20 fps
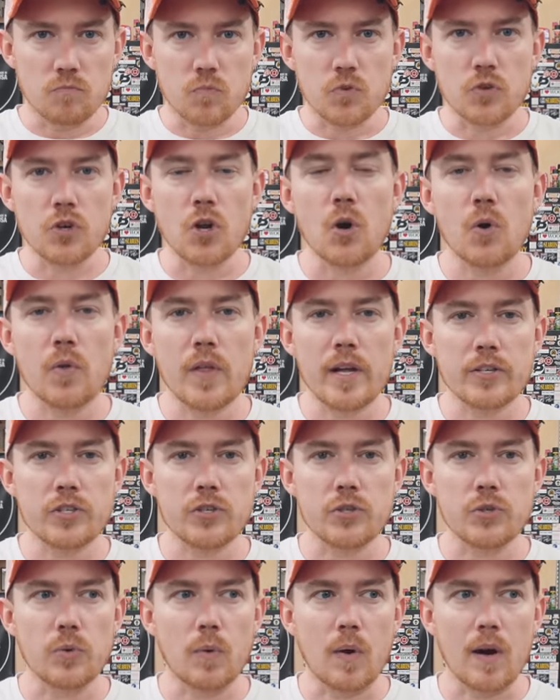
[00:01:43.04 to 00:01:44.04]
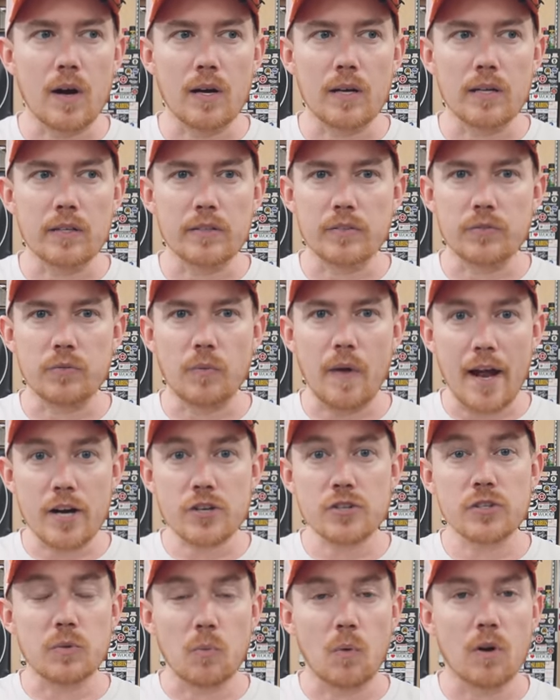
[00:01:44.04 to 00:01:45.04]
know that you uh,
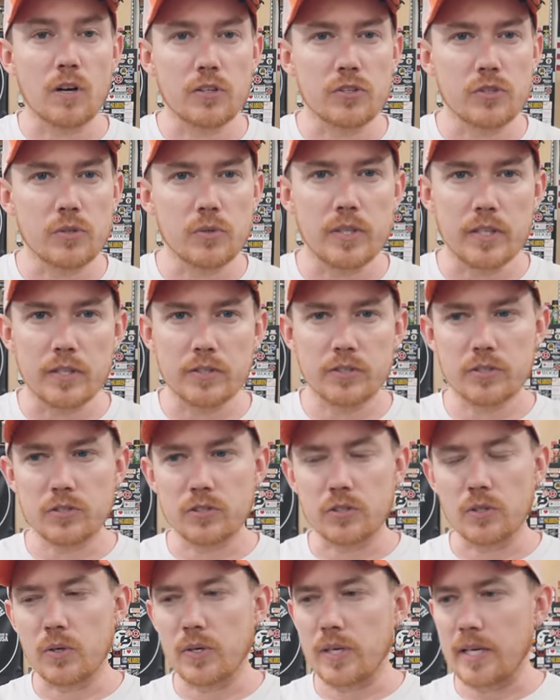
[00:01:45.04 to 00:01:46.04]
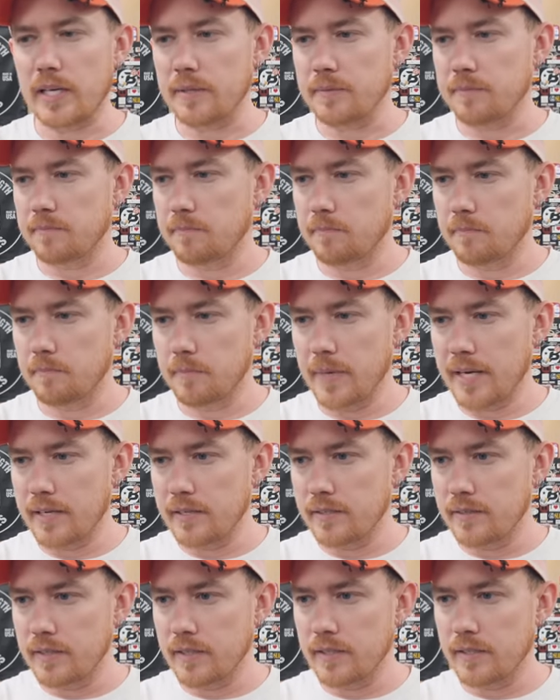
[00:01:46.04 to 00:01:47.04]
actually want to do this. So I
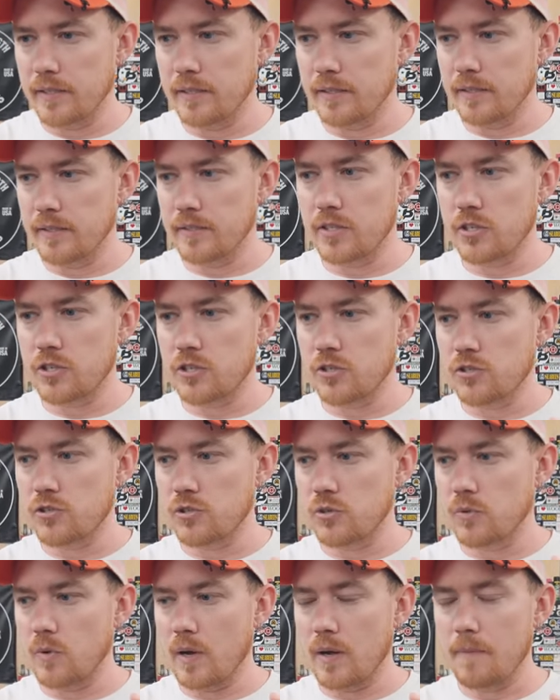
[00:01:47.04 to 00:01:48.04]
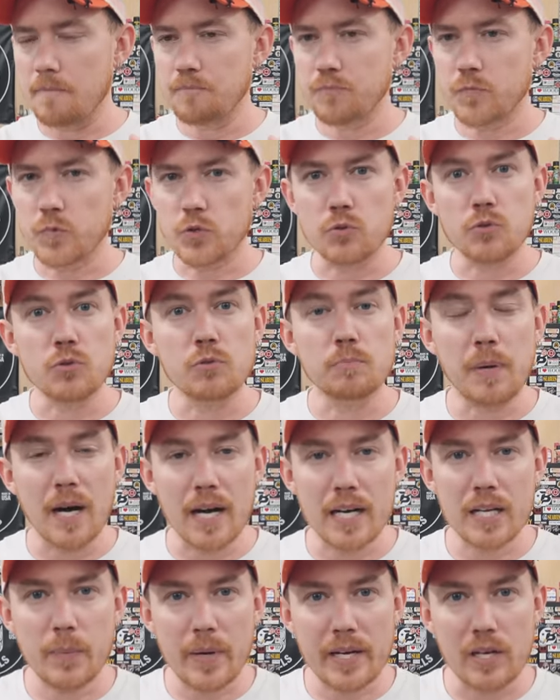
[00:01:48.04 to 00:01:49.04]
made the decision to do
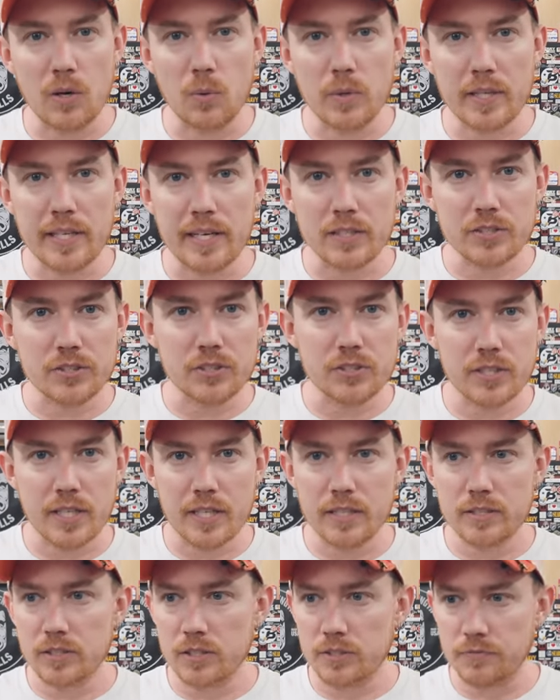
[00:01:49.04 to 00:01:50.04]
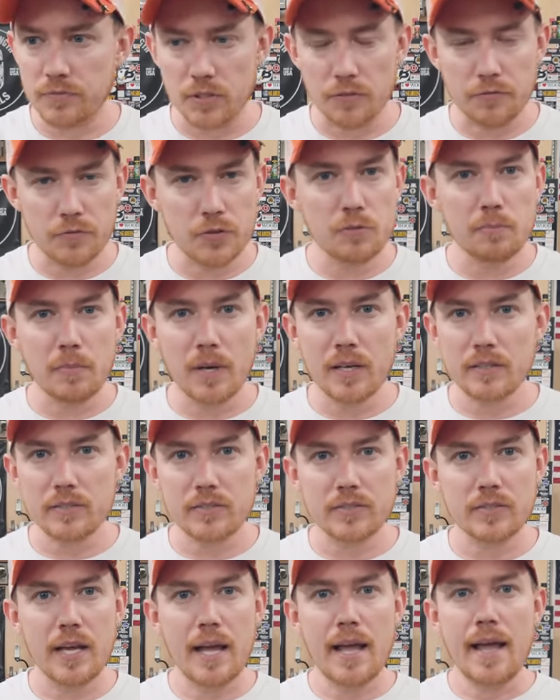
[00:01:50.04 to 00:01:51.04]
body weight only exercises for a few
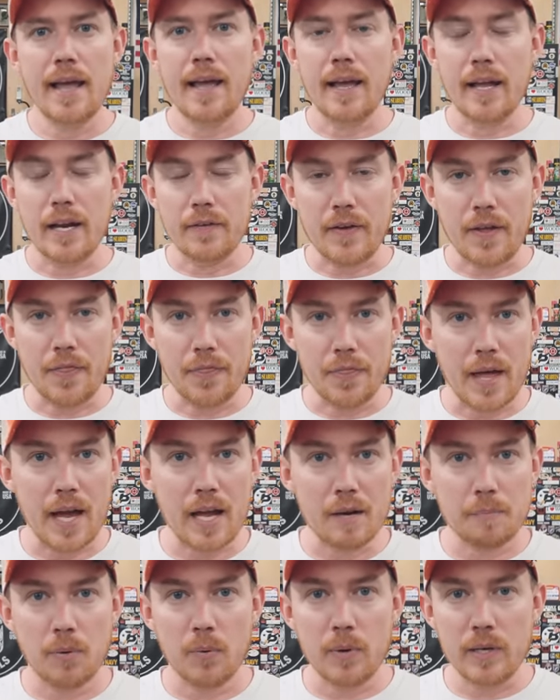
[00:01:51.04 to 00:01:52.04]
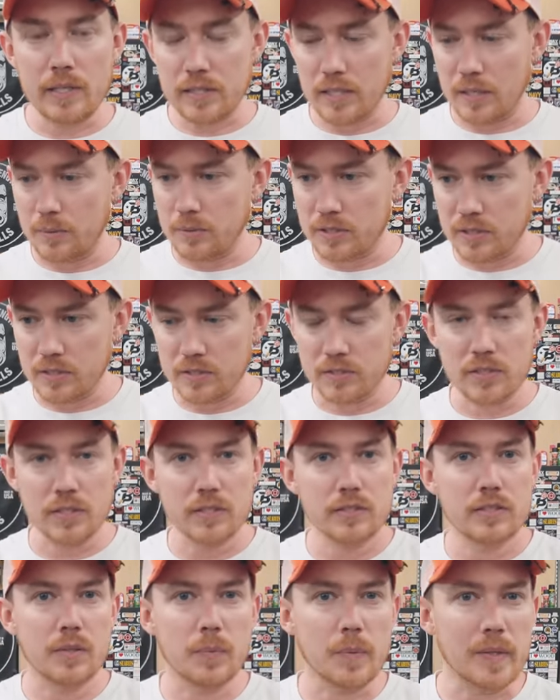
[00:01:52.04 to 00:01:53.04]
months, and if at that point I was
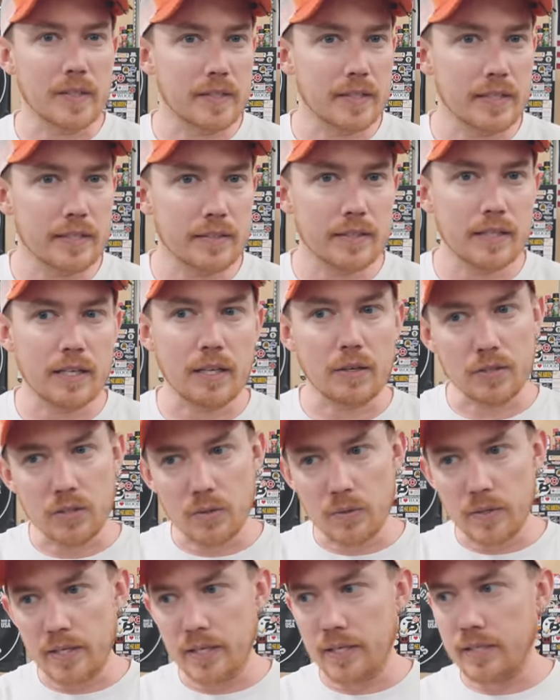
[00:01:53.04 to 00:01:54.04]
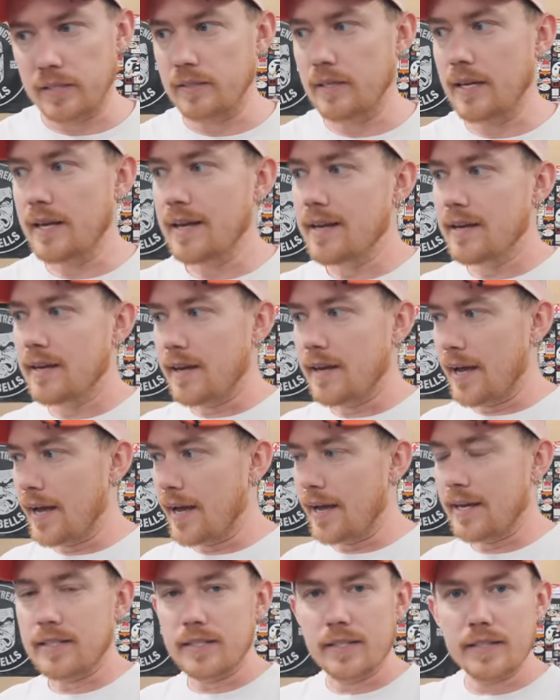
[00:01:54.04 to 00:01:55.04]
consistent with it, then I'd go ahead and
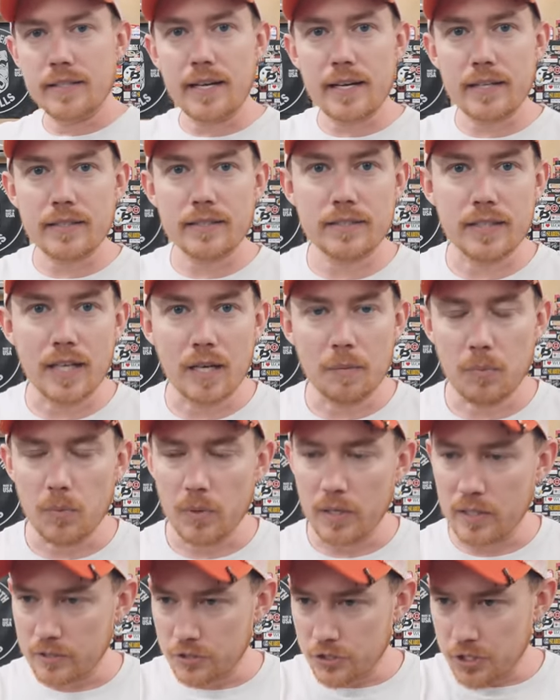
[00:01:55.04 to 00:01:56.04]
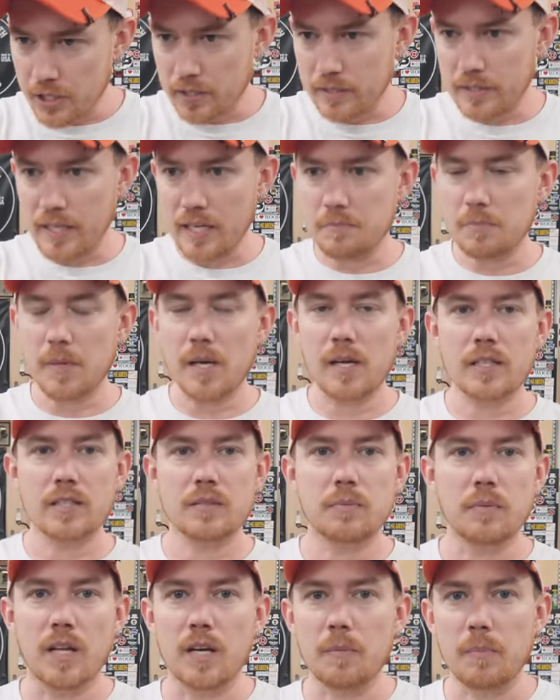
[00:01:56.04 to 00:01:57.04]
add to the next step. Well, I checked that
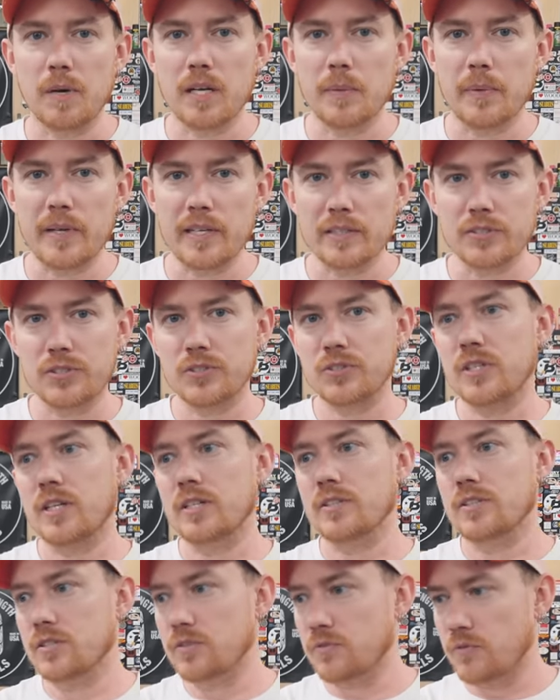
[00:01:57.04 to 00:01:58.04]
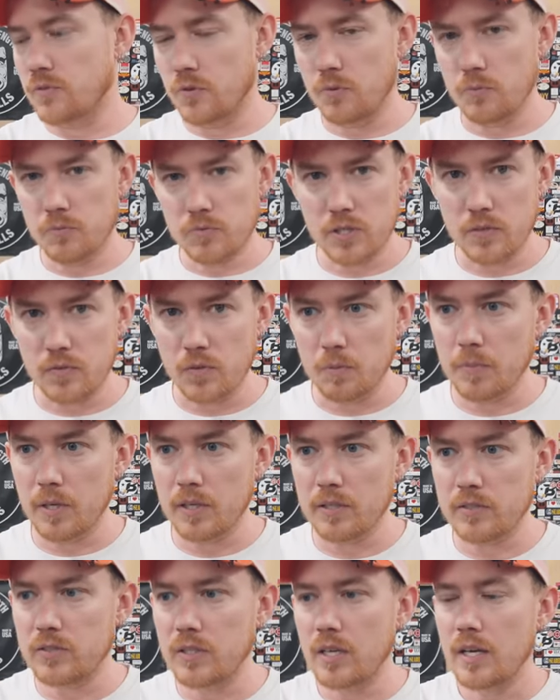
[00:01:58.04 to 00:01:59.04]
box, a lot of body weight exercises for several
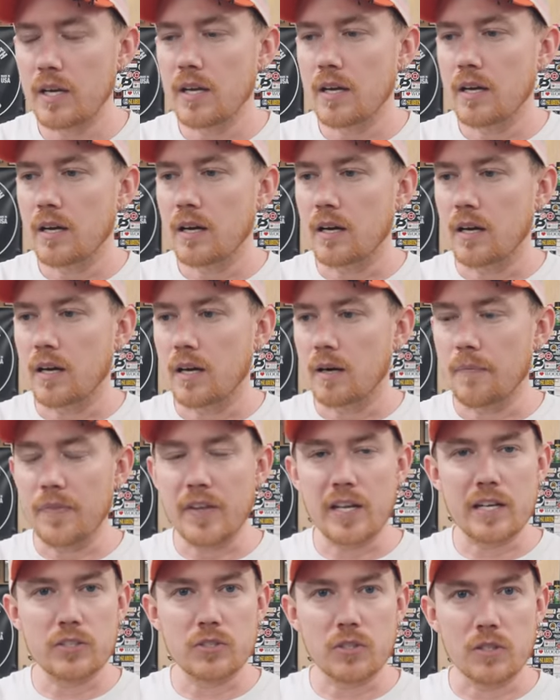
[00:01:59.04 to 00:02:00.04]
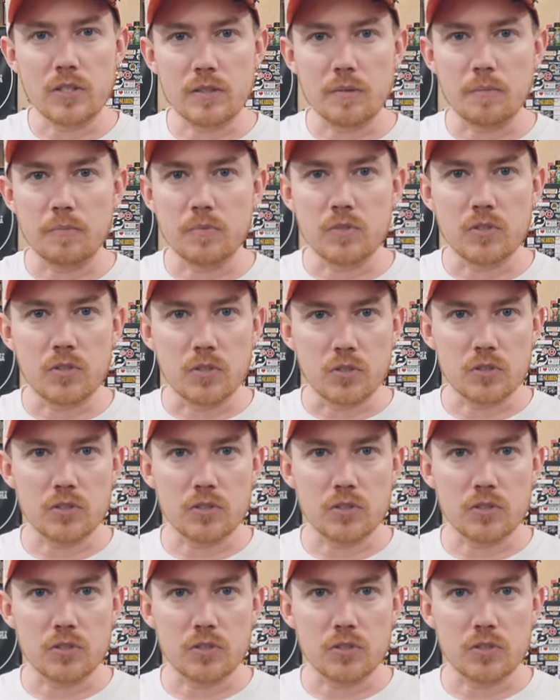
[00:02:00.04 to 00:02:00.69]
months, uh, and then I started to, to,